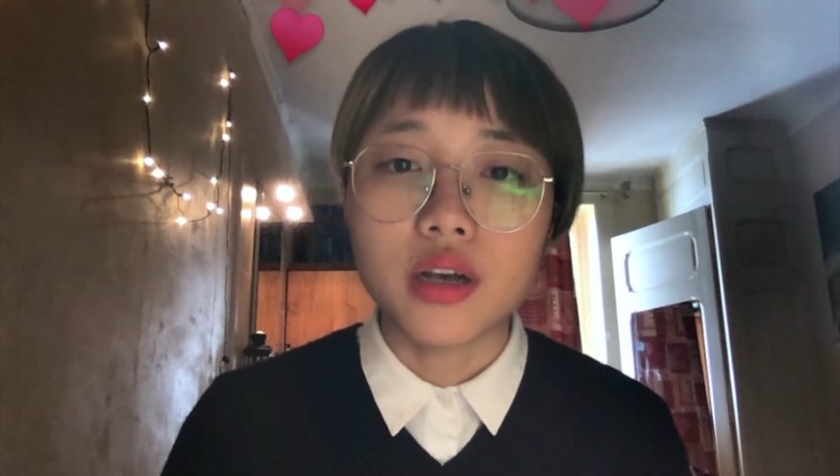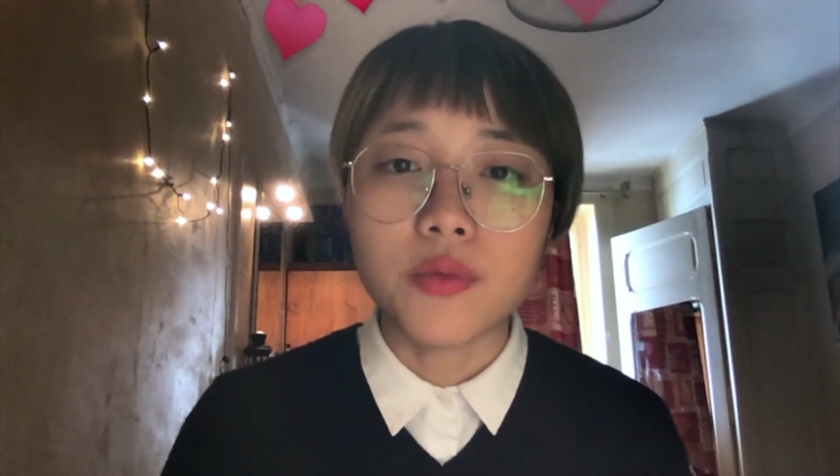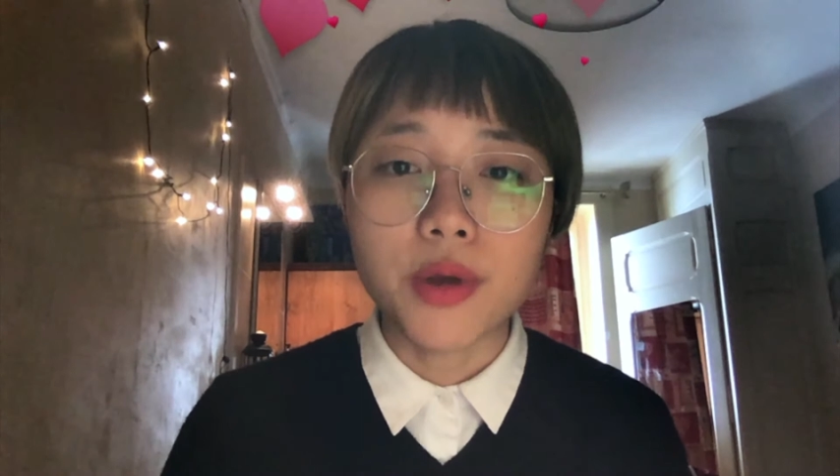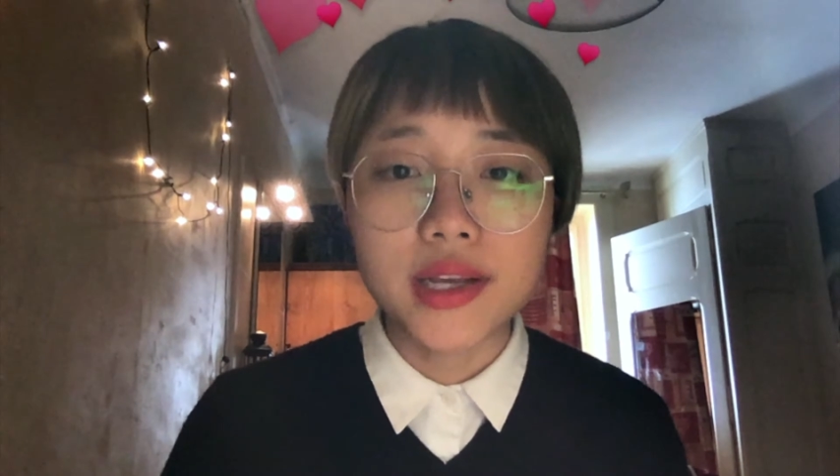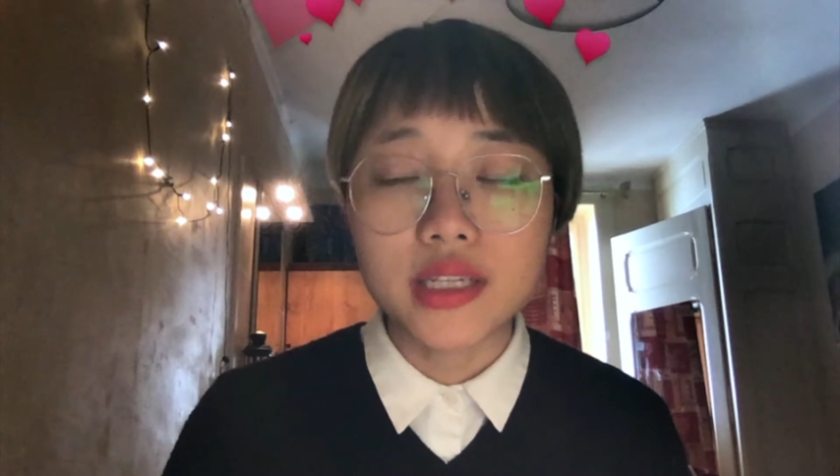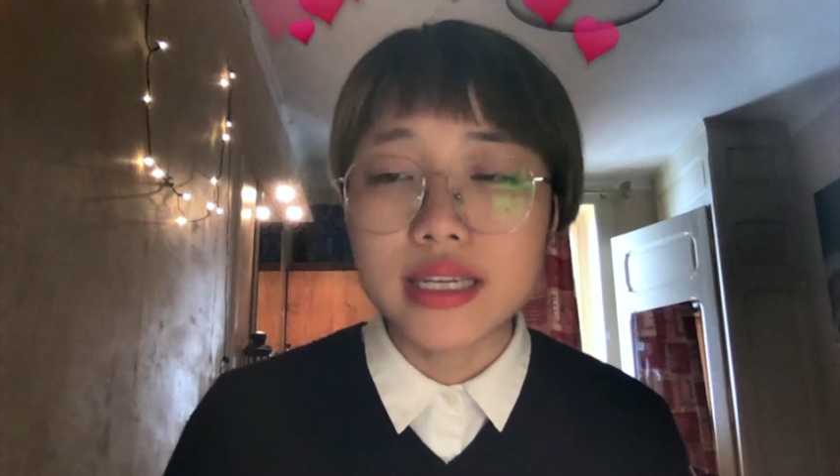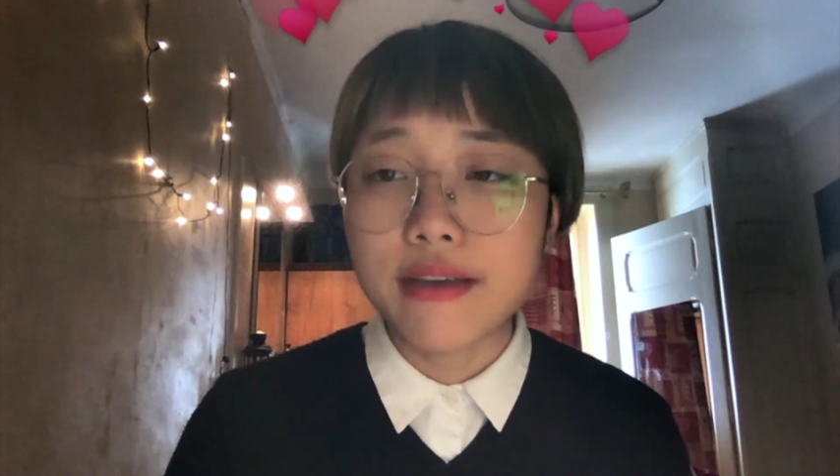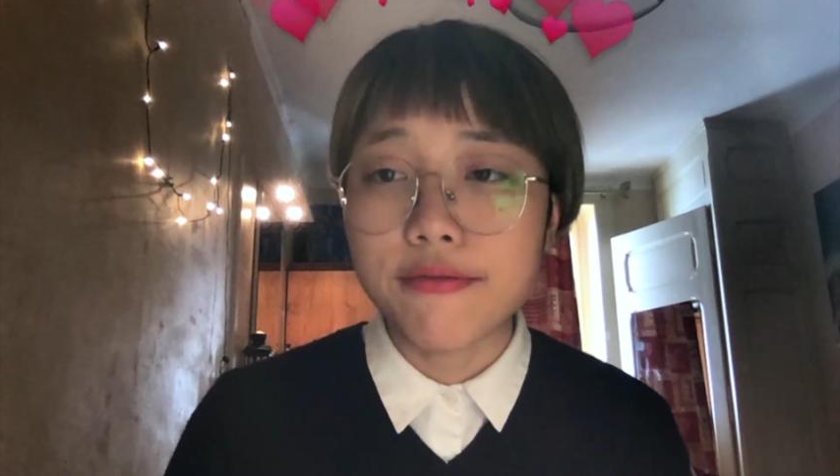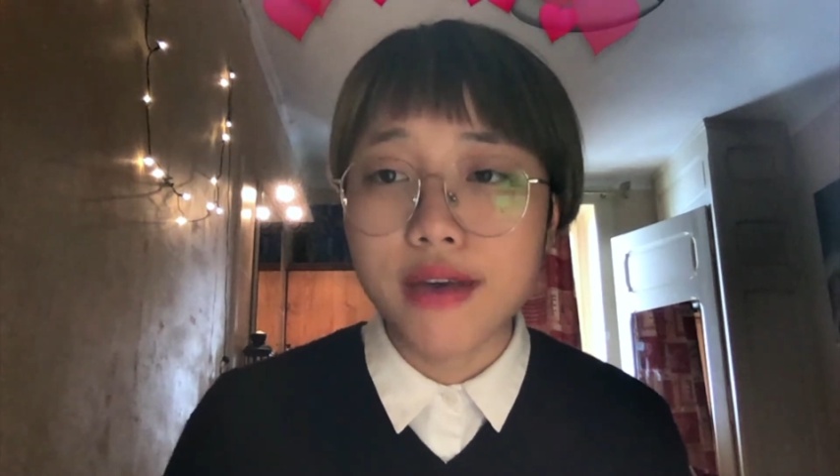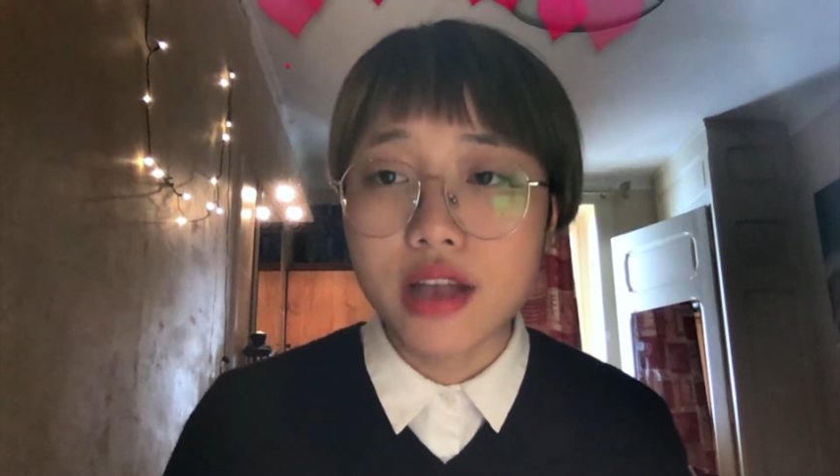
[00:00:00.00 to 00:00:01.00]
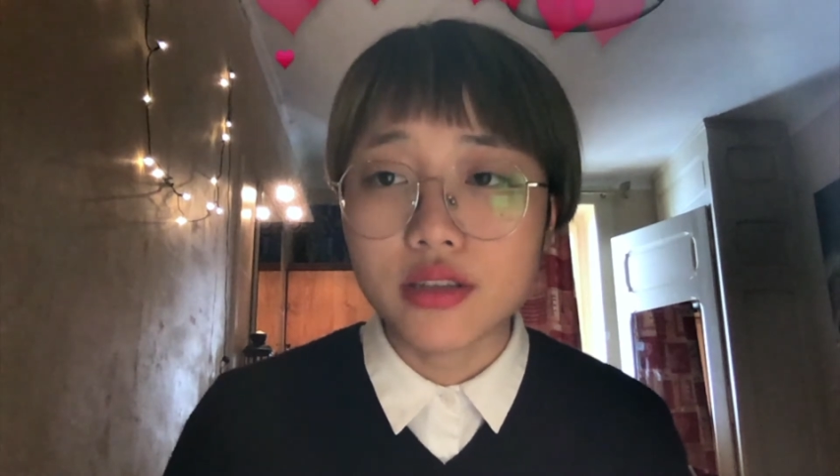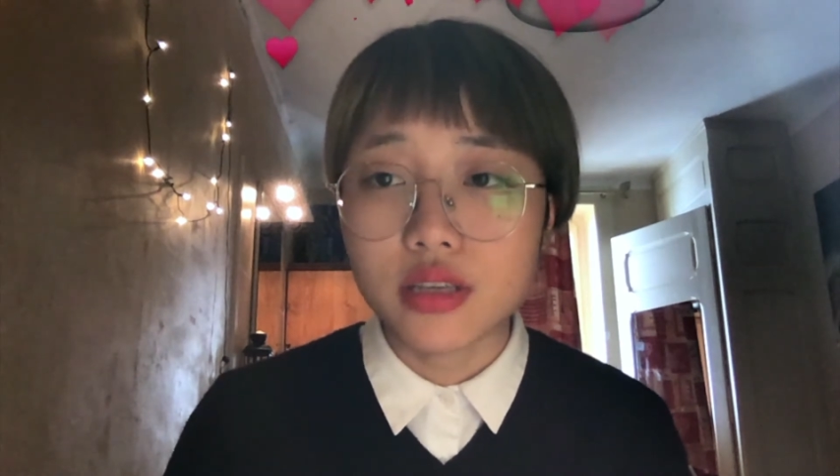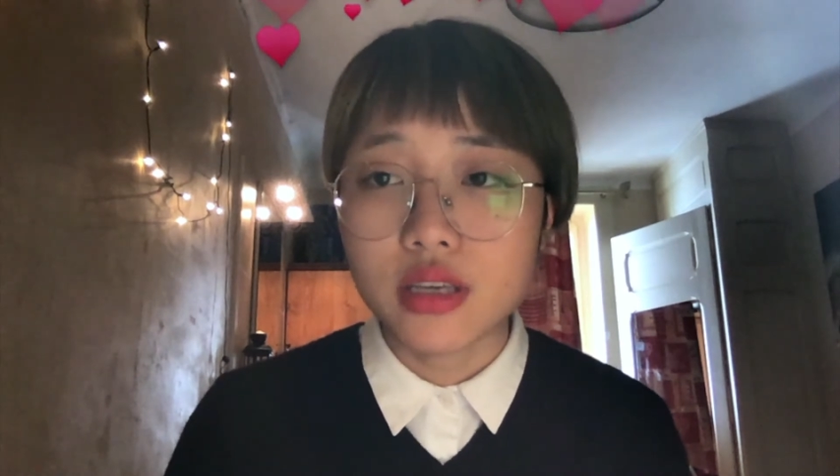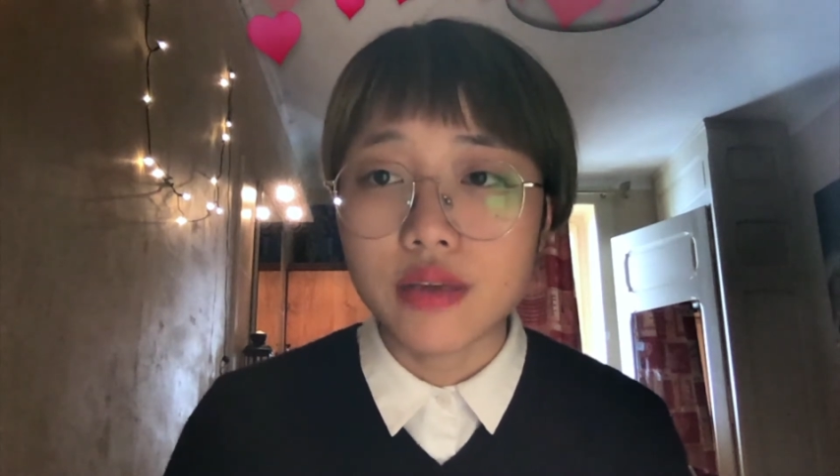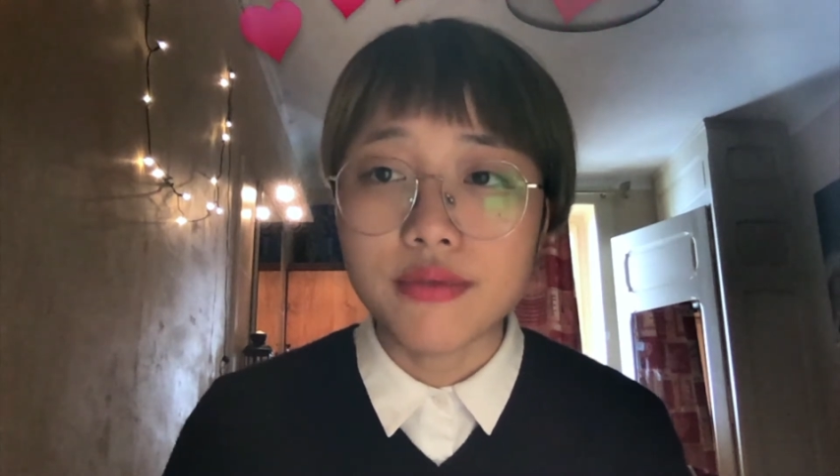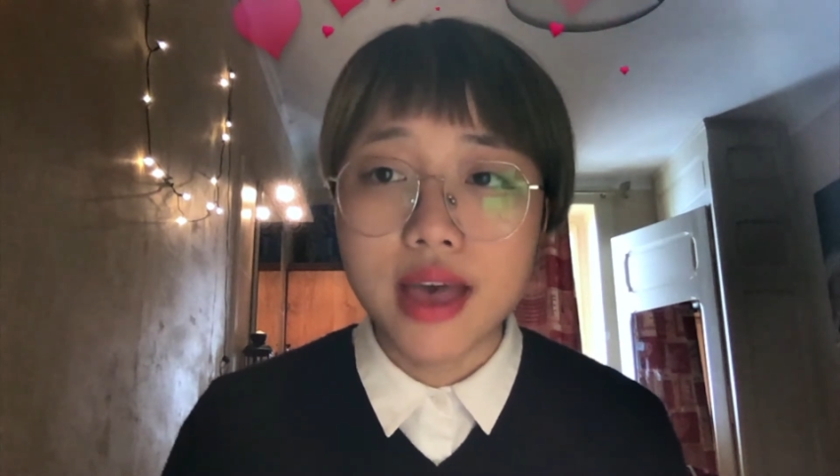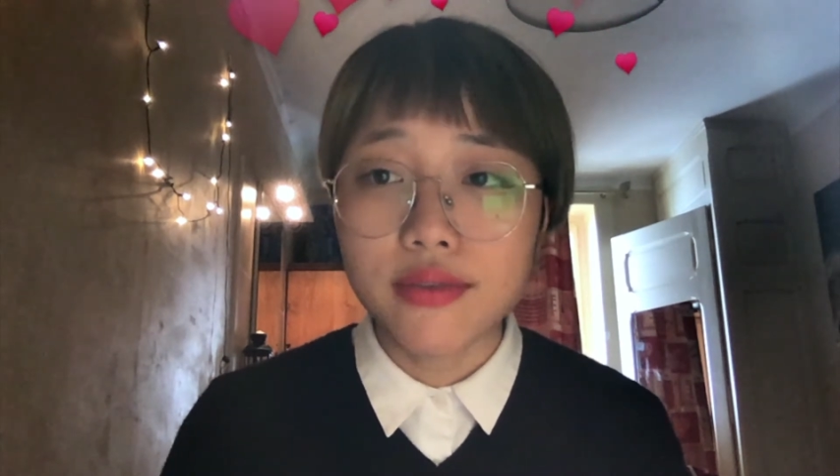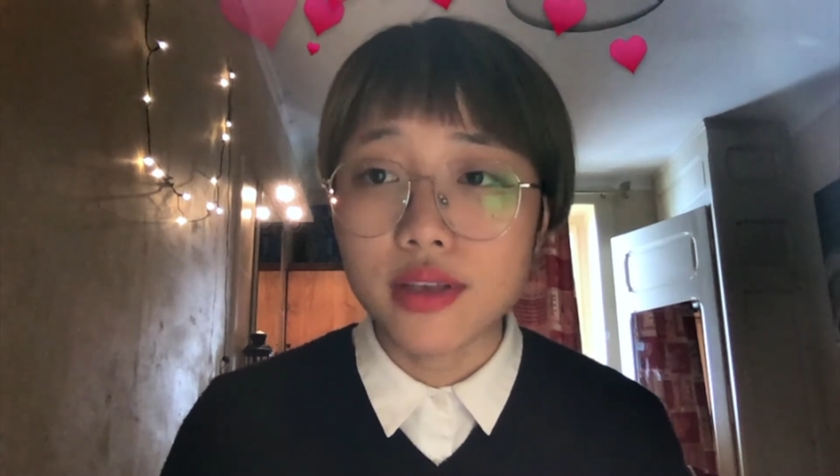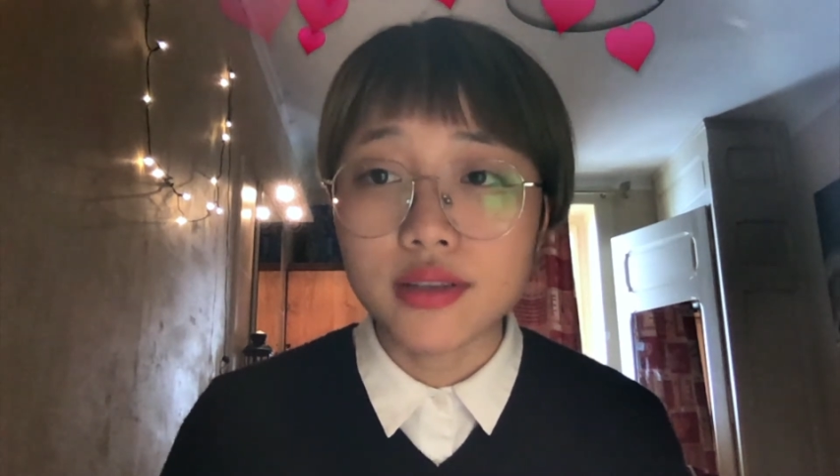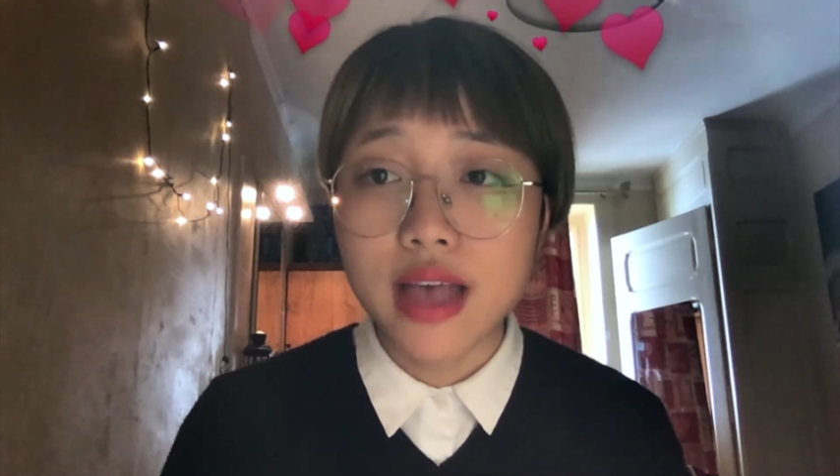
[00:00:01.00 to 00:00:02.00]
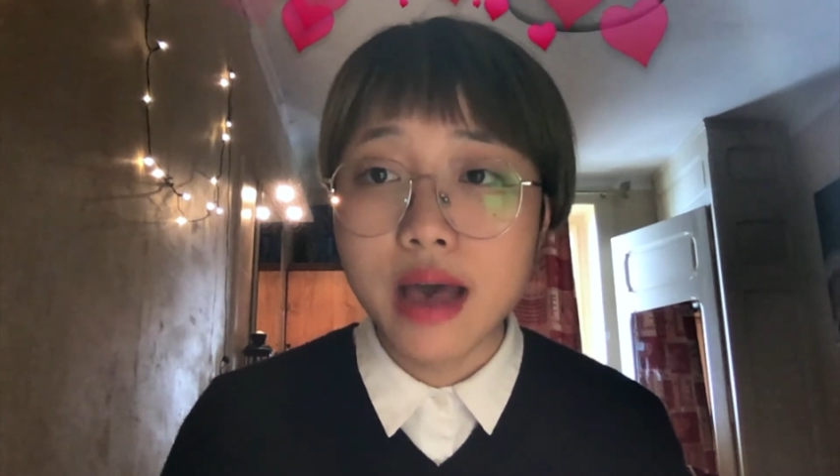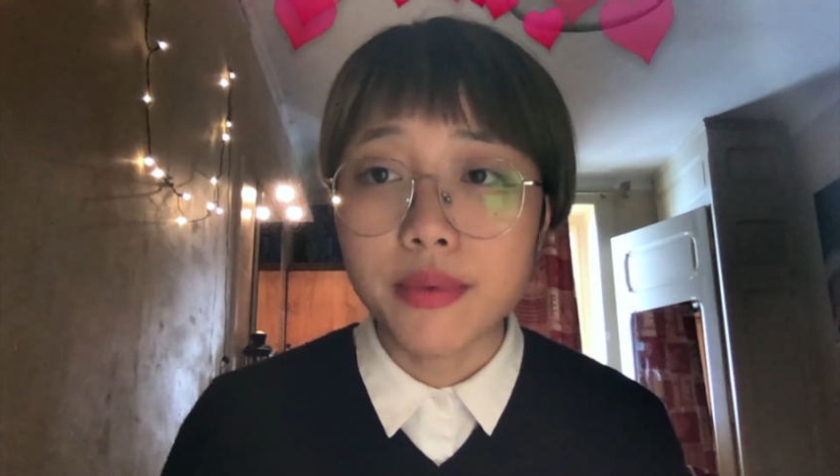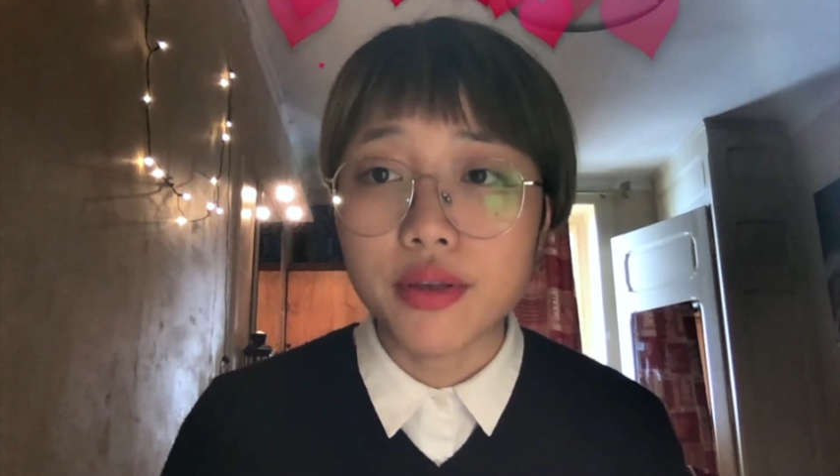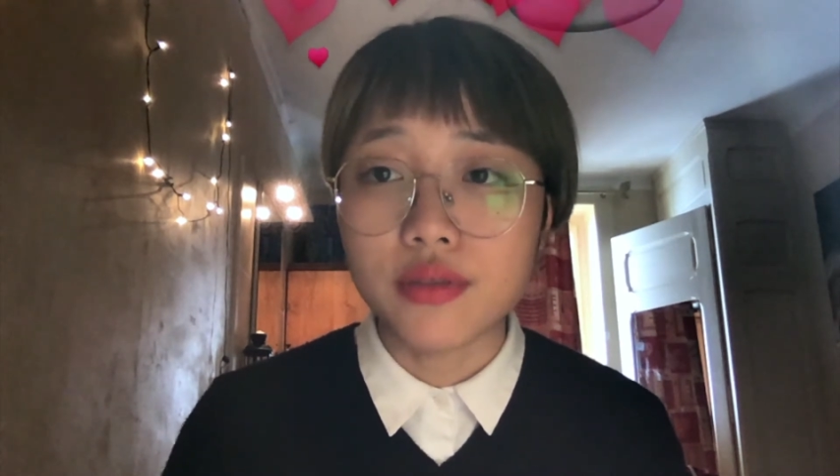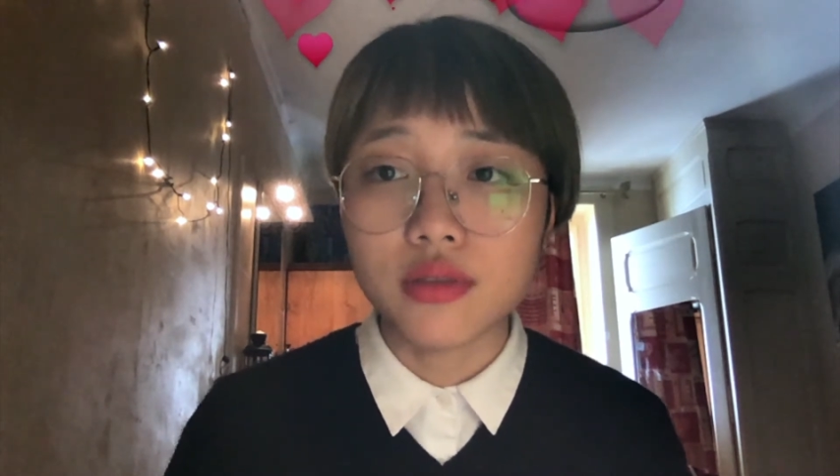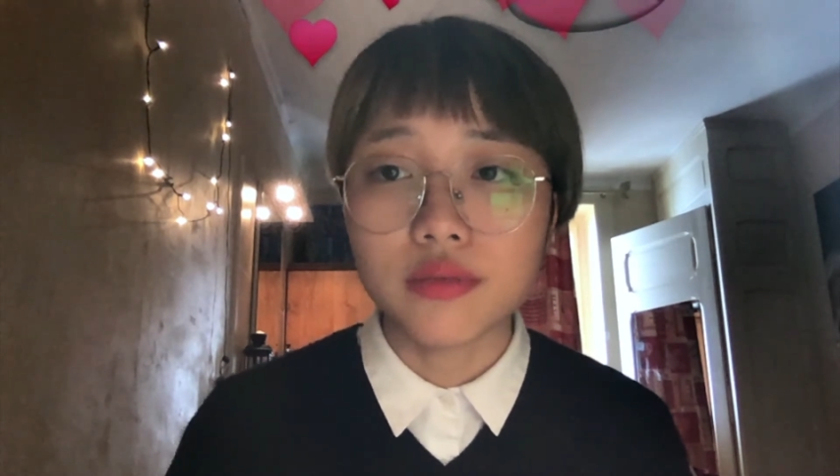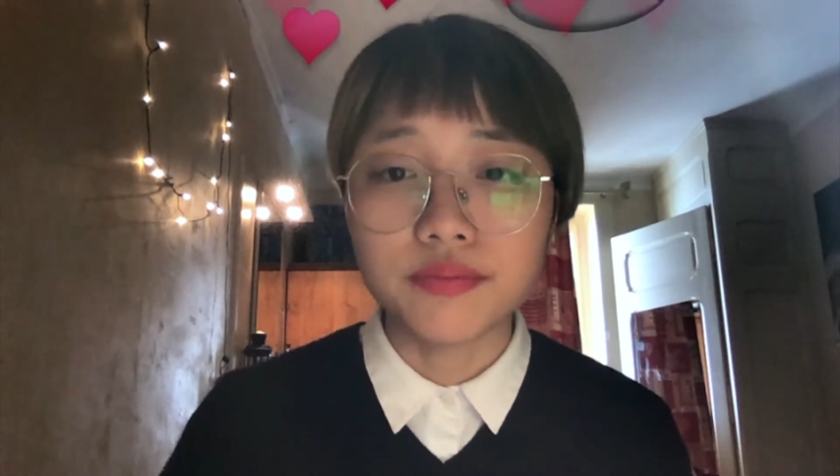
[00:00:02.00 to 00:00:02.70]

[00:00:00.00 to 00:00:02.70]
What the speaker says: greatly affected if that things happen.